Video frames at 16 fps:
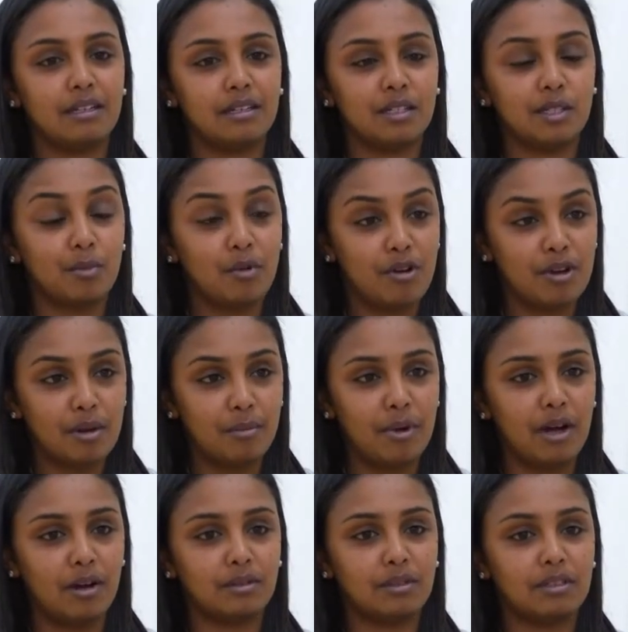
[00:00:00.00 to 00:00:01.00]
spoke
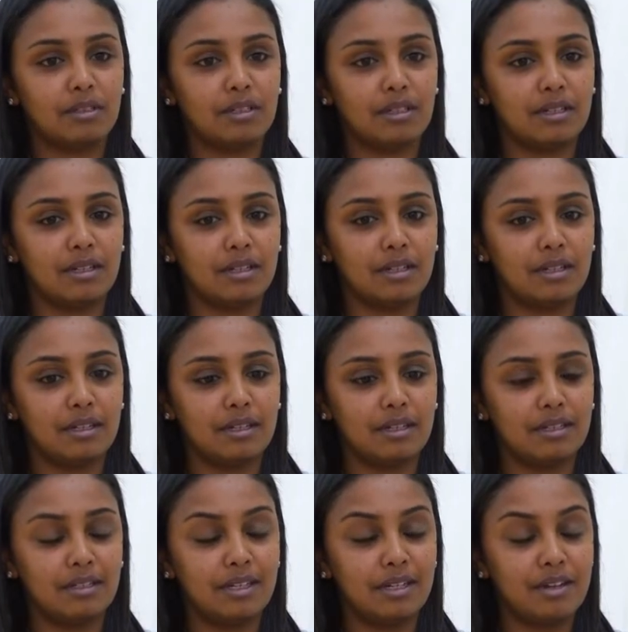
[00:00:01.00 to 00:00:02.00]
about
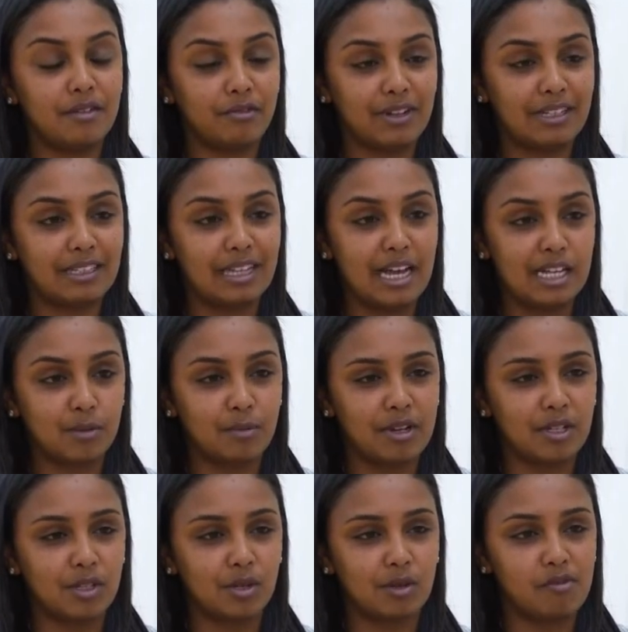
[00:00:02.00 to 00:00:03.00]
the different
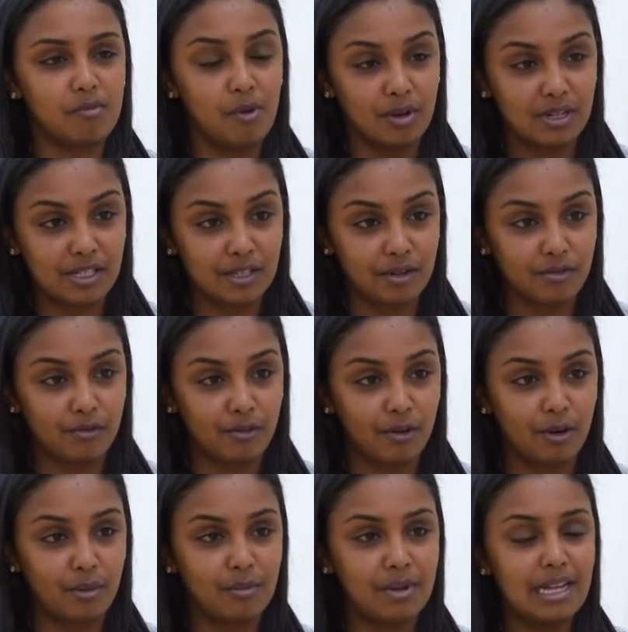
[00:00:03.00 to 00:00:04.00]
aspects of policy
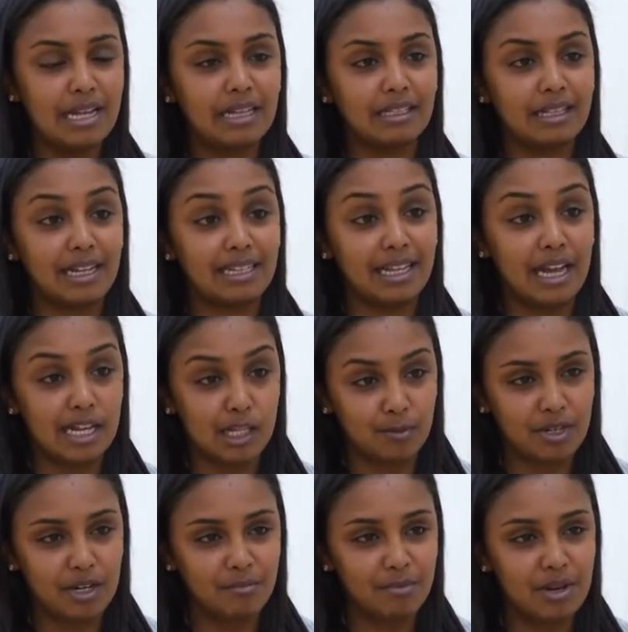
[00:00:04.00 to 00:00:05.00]
reform that has
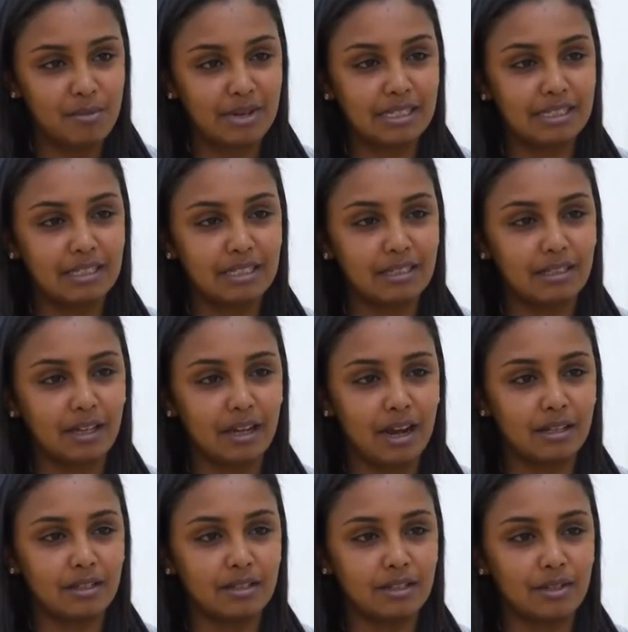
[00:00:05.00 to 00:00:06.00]
been implemented in the
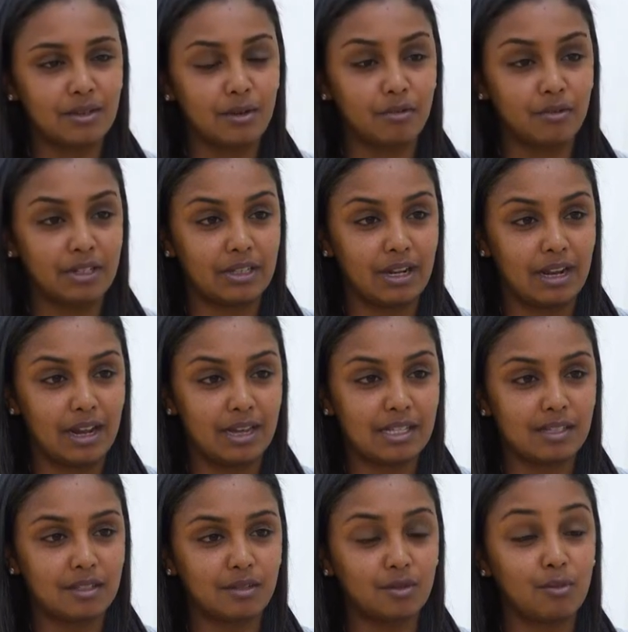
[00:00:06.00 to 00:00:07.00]
country over the
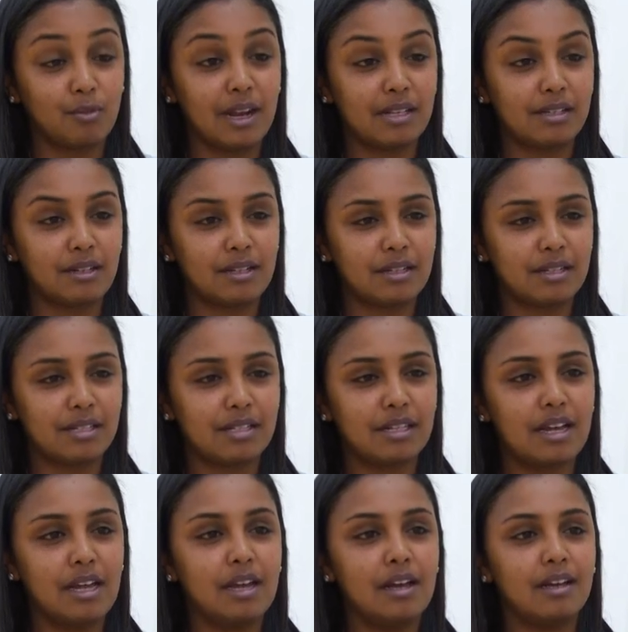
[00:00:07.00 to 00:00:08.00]
last 2+ years.
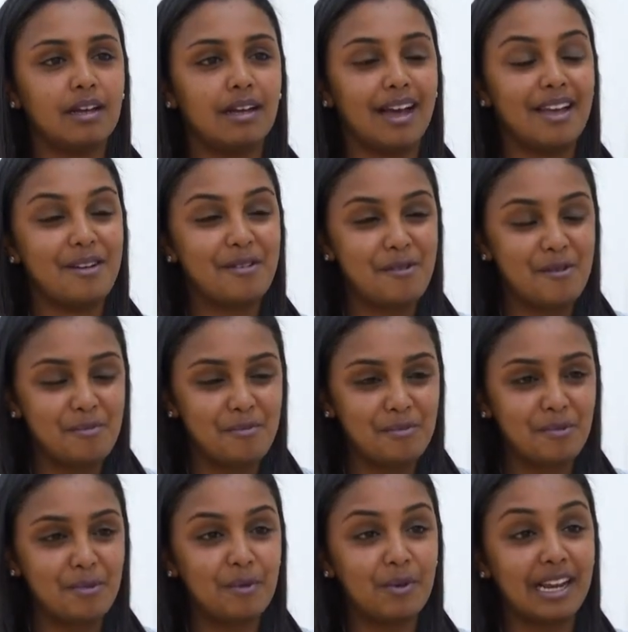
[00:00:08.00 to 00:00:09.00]
I
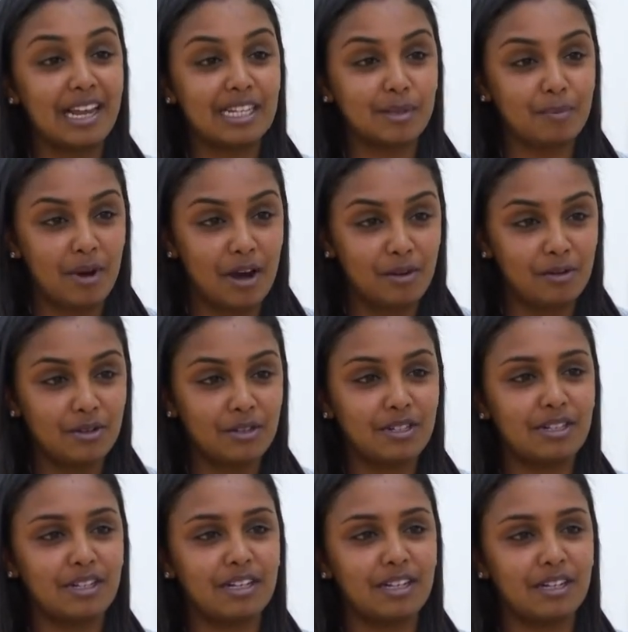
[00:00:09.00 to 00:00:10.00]
hope we will
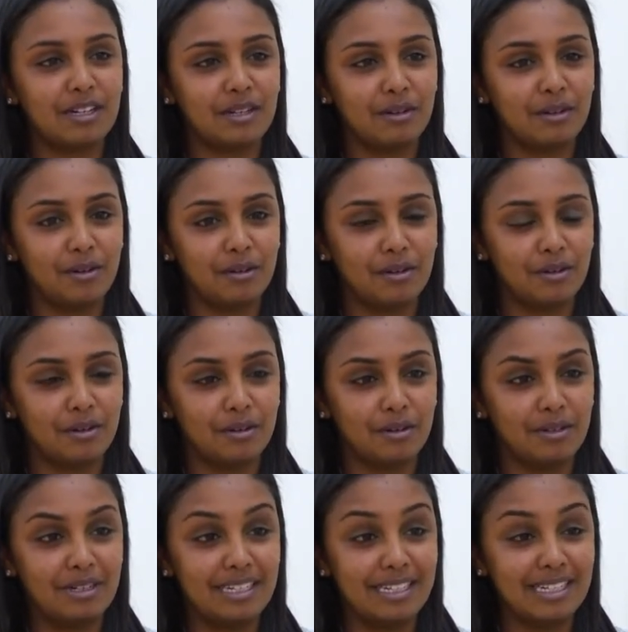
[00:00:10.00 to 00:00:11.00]
expound
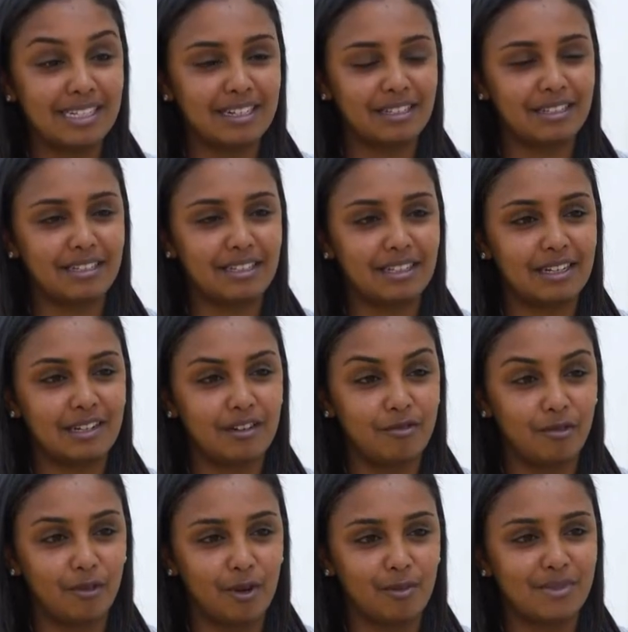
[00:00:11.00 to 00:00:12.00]
on these critical
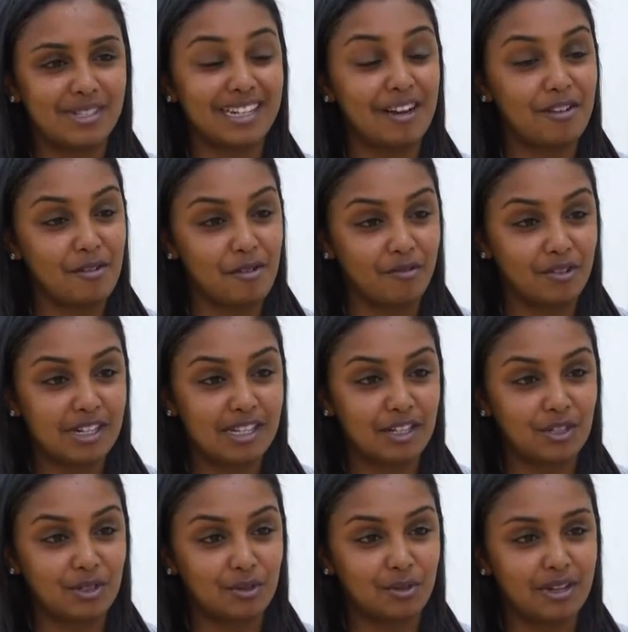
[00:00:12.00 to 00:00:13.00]
reforms in our
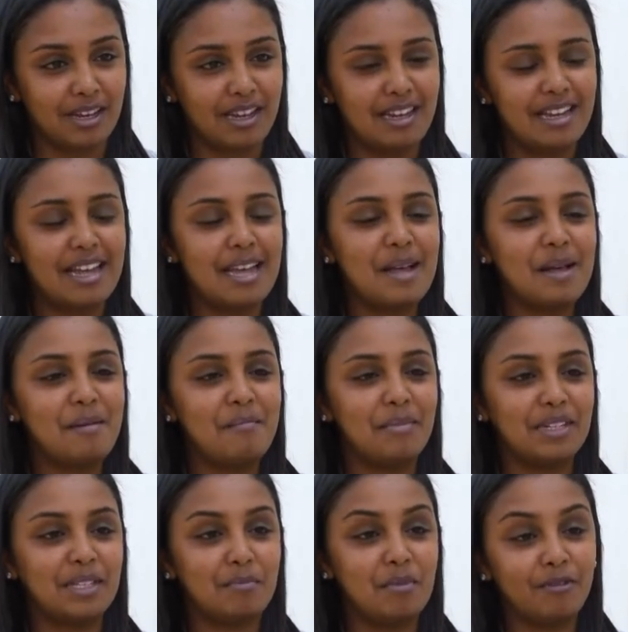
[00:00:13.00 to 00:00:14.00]
conversation today.
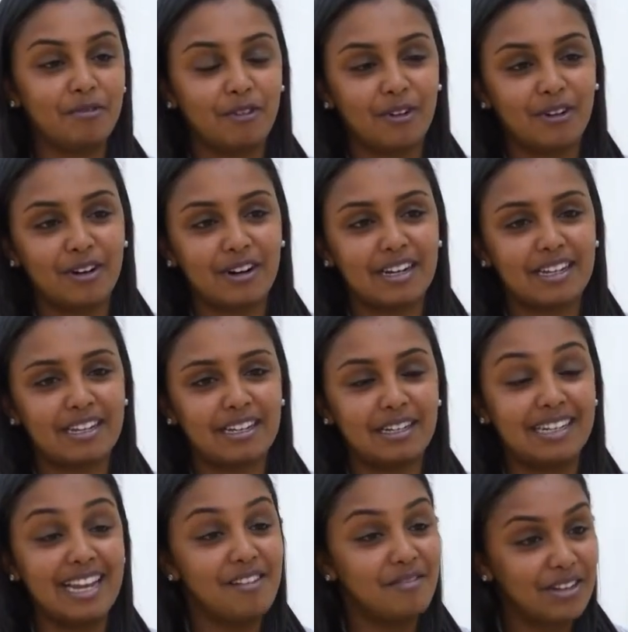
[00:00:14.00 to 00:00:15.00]
But before
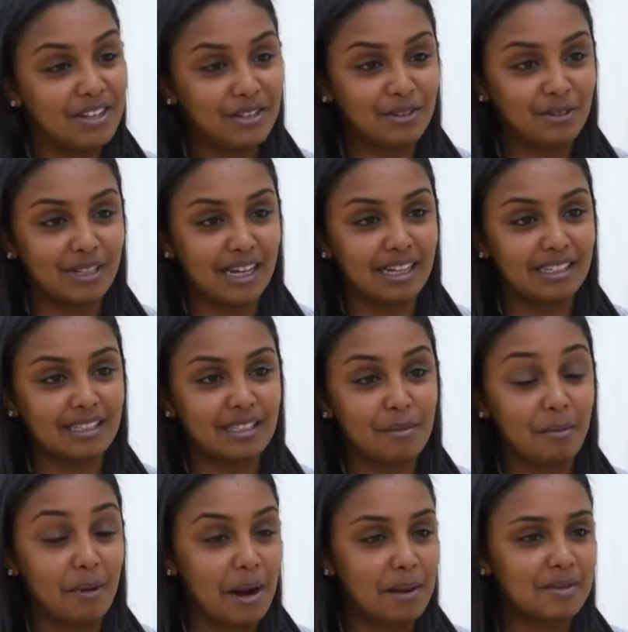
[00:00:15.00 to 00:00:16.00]
delving into that,
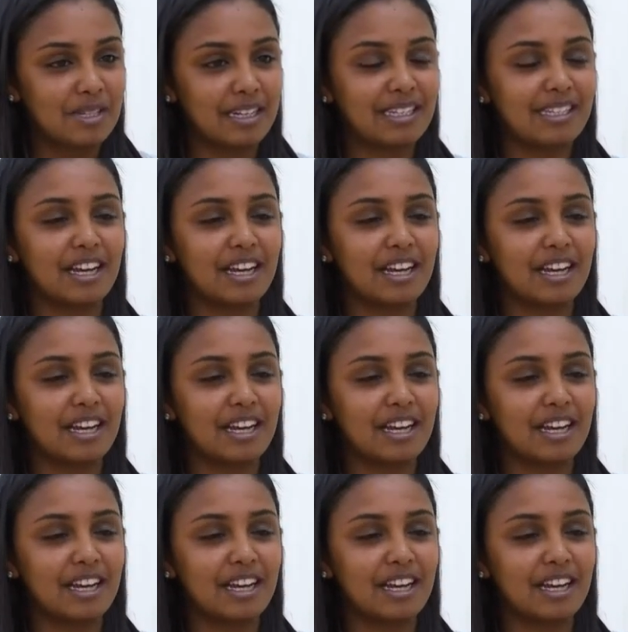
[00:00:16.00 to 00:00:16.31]
perhaps let's